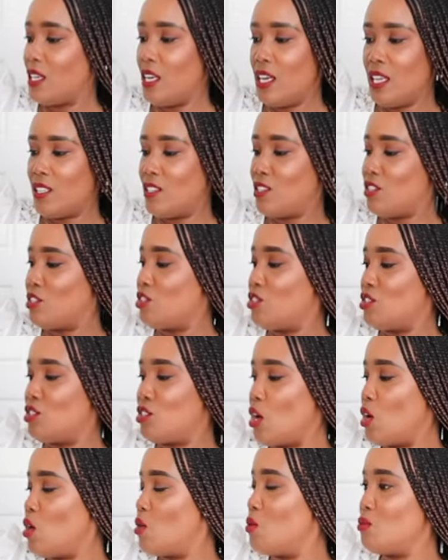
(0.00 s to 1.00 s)
It's
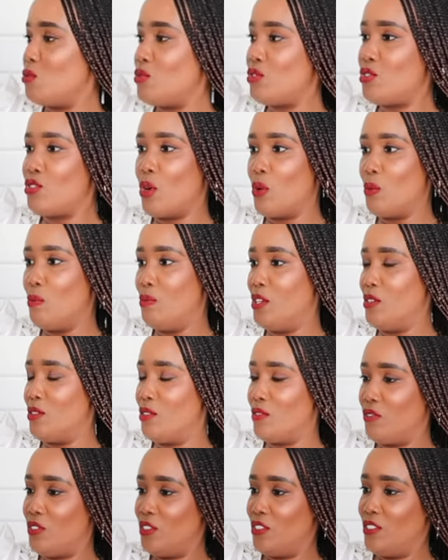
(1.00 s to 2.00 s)
so, so
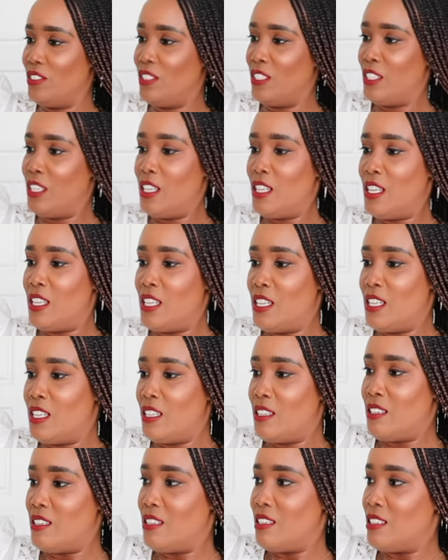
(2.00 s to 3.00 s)
beautiful.
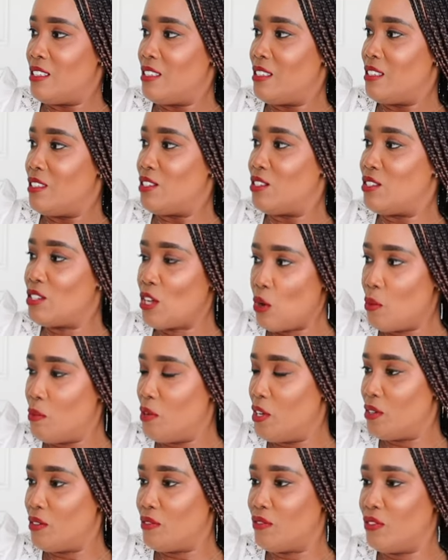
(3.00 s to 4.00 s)
So
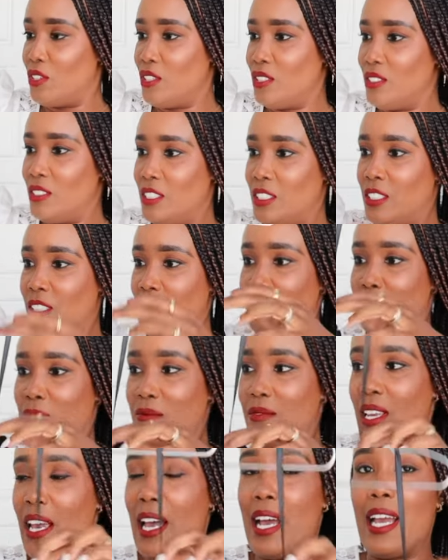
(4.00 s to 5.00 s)
beautiful.
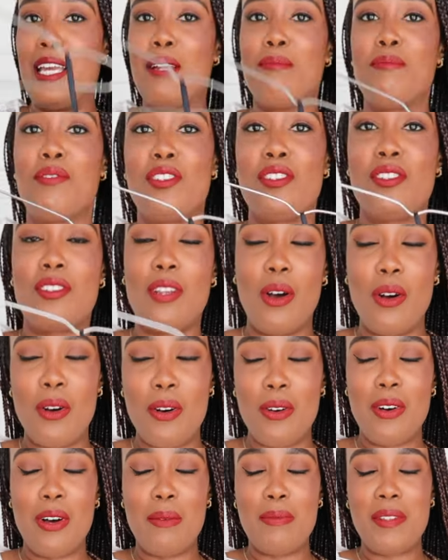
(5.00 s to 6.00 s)
I am
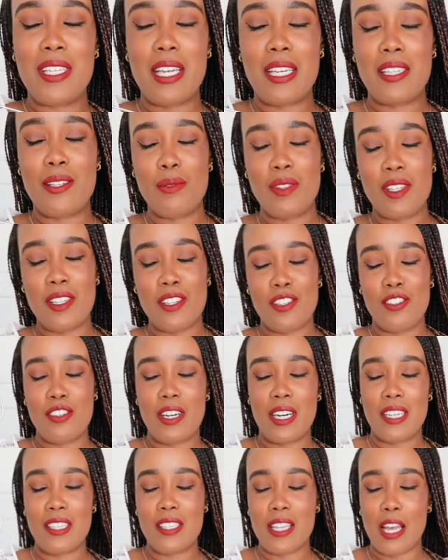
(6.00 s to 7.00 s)
so obsessed with this
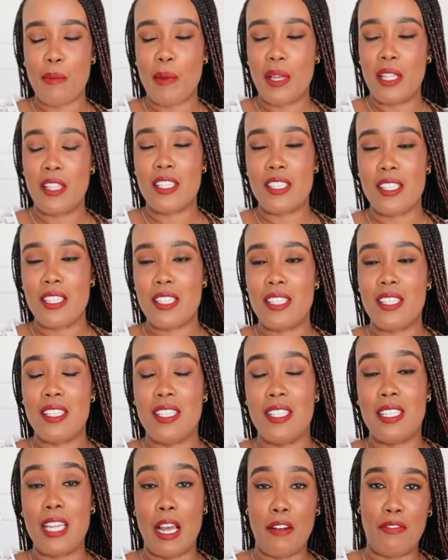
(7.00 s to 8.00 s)
dress. I mean, this is
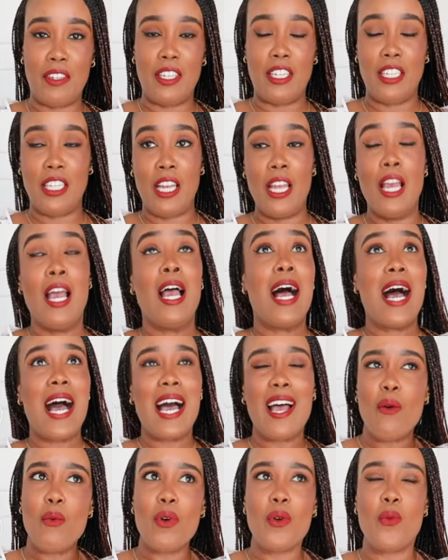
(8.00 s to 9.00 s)
definitely,
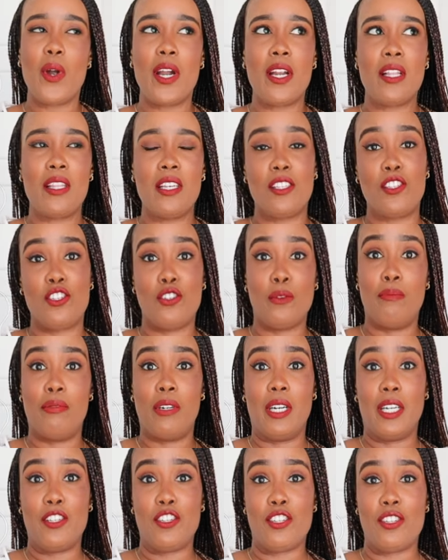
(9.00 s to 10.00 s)
I would wear this to
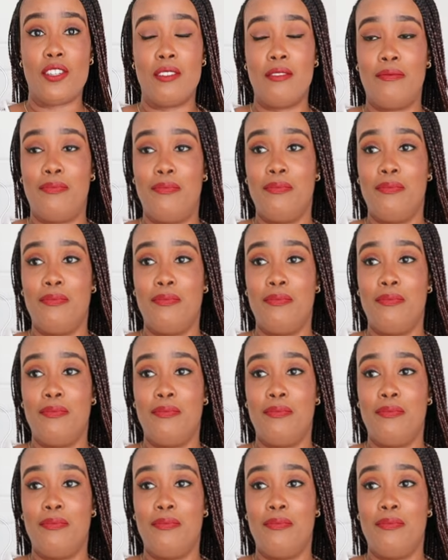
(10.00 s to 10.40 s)
brunch